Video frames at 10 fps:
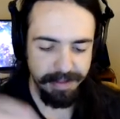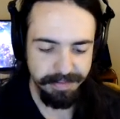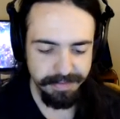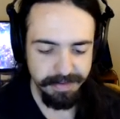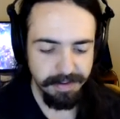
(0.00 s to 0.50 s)

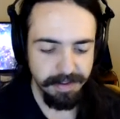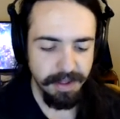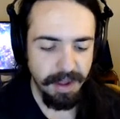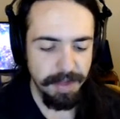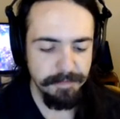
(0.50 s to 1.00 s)
And
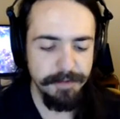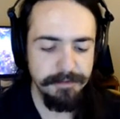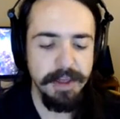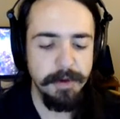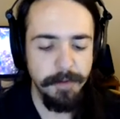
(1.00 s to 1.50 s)
I'm
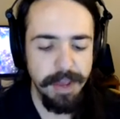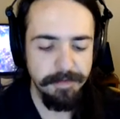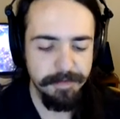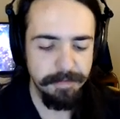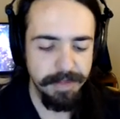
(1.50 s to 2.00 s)
moving away
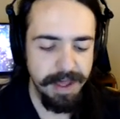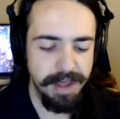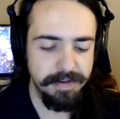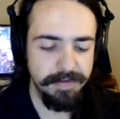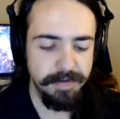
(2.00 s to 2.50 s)
from
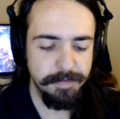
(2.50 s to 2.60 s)
that,